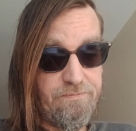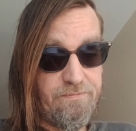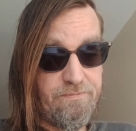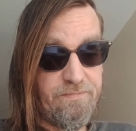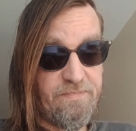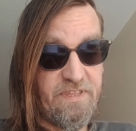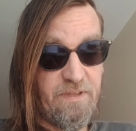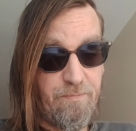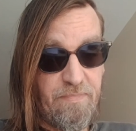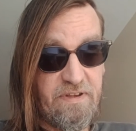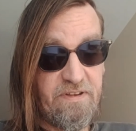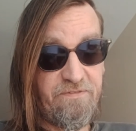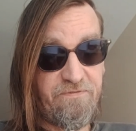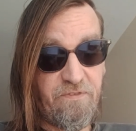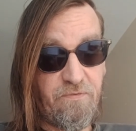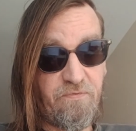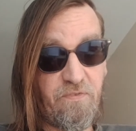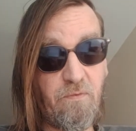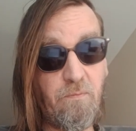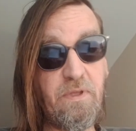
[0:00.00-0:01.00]
they
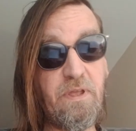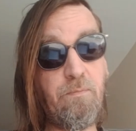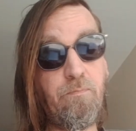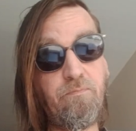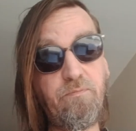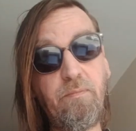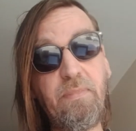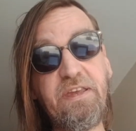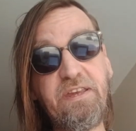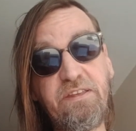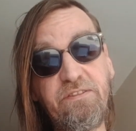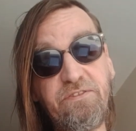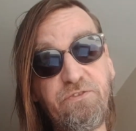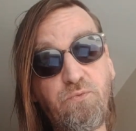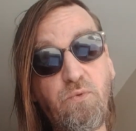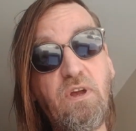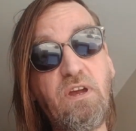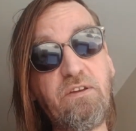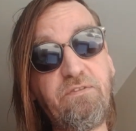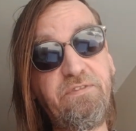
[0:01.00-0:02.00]
benefit from him making this
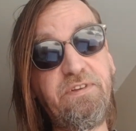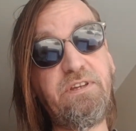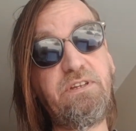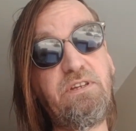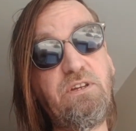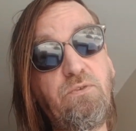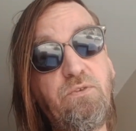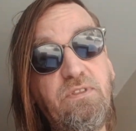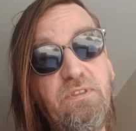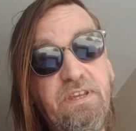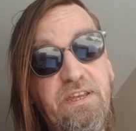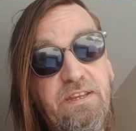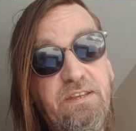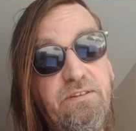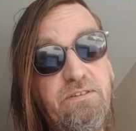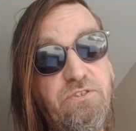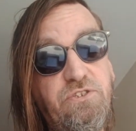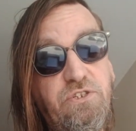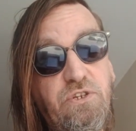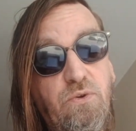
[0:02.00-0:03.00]
rock video
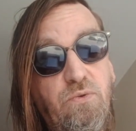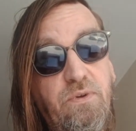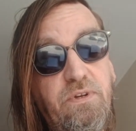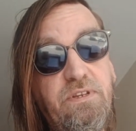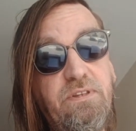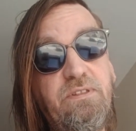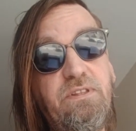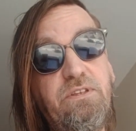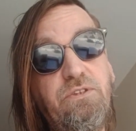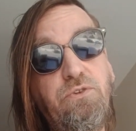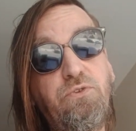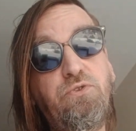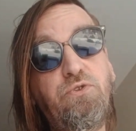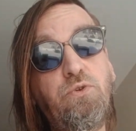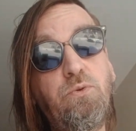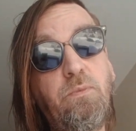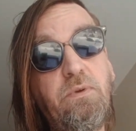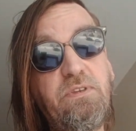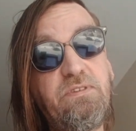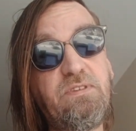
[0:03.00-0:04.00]
and showing that
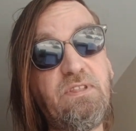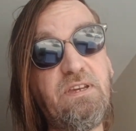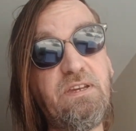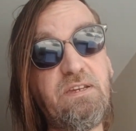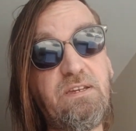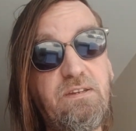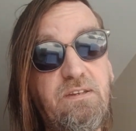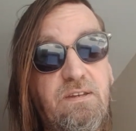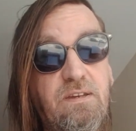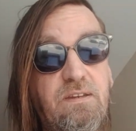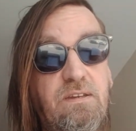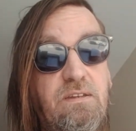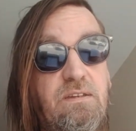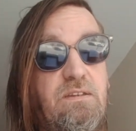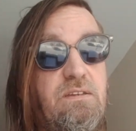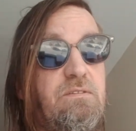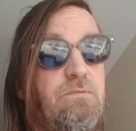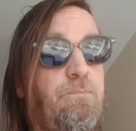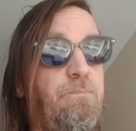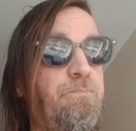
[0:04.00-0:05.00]
YouTube is like
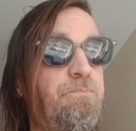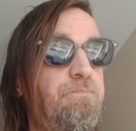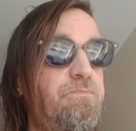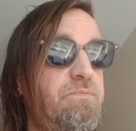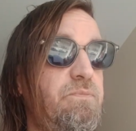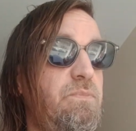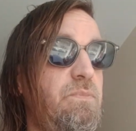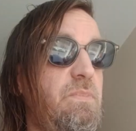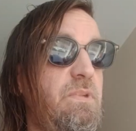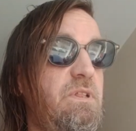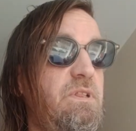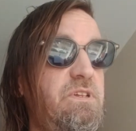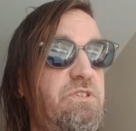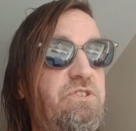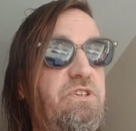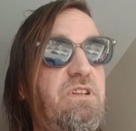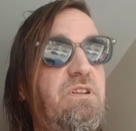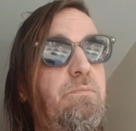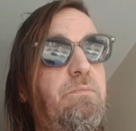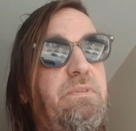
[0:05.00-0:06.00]
a
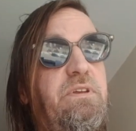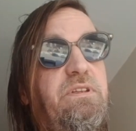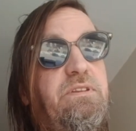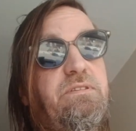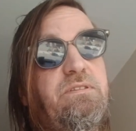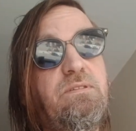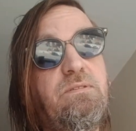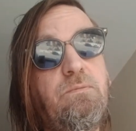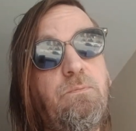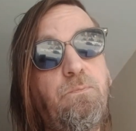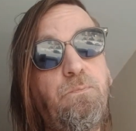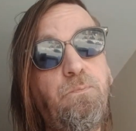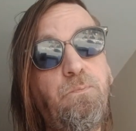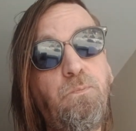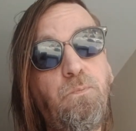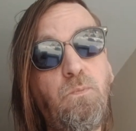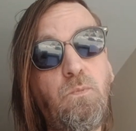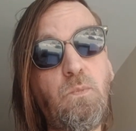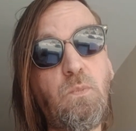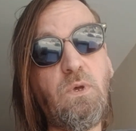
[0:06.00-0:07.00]
legitimate
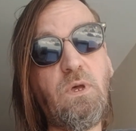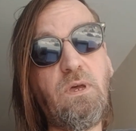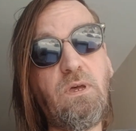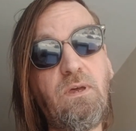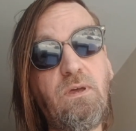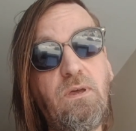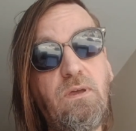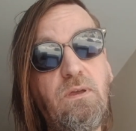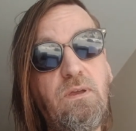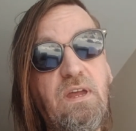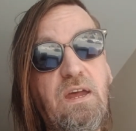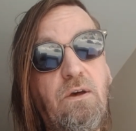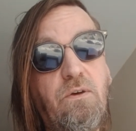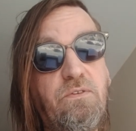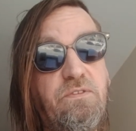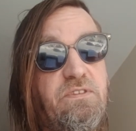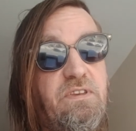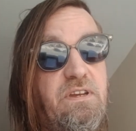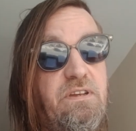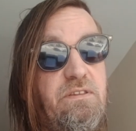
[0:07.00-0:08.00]

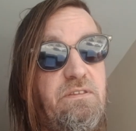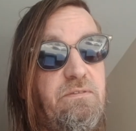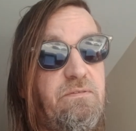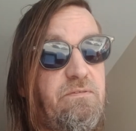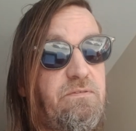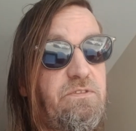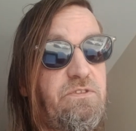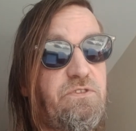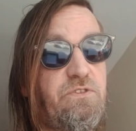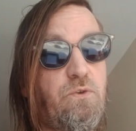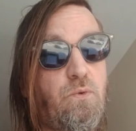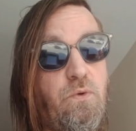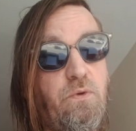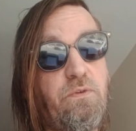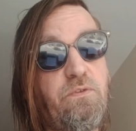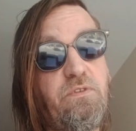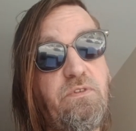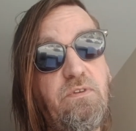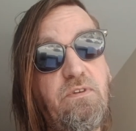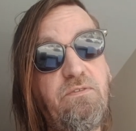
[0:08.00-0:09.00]
outside
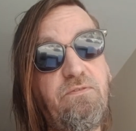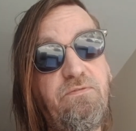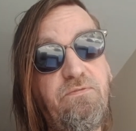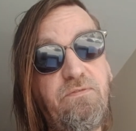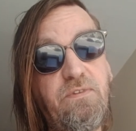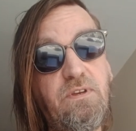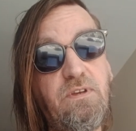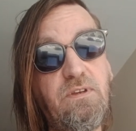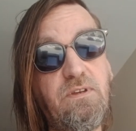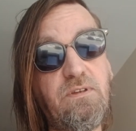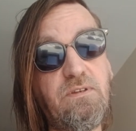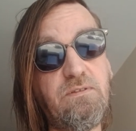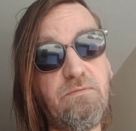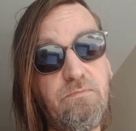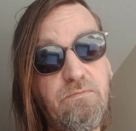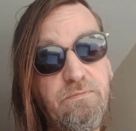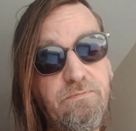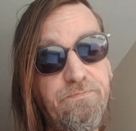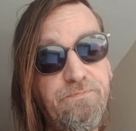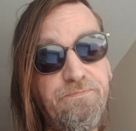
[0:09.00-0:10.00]
source of
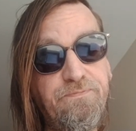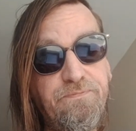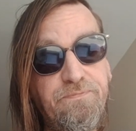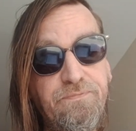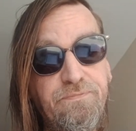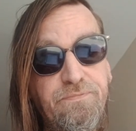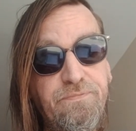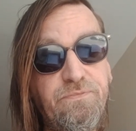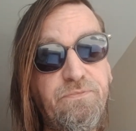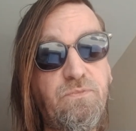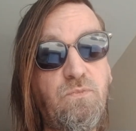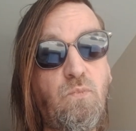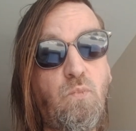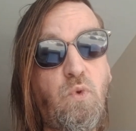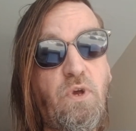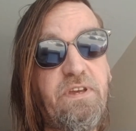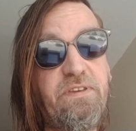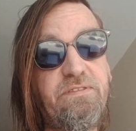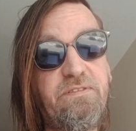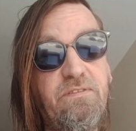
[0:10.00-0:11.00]

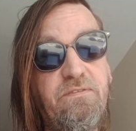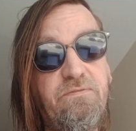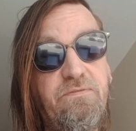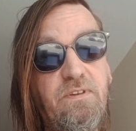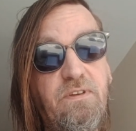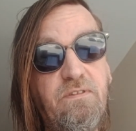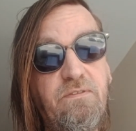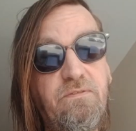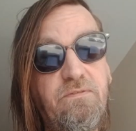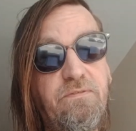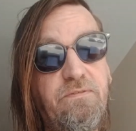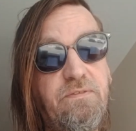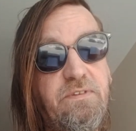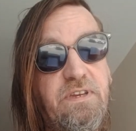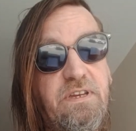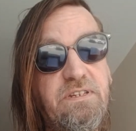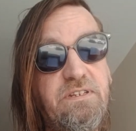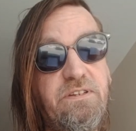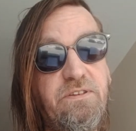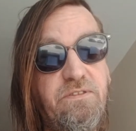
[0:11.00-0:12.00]
ways of
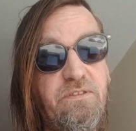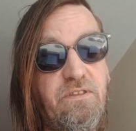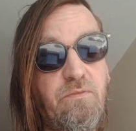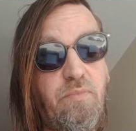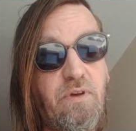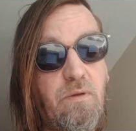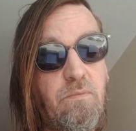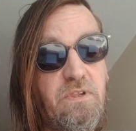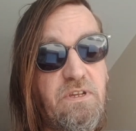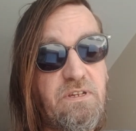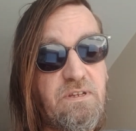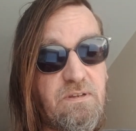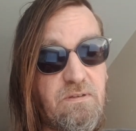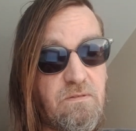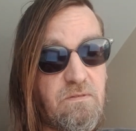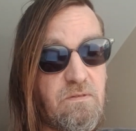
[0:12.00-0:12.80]
getting to the public.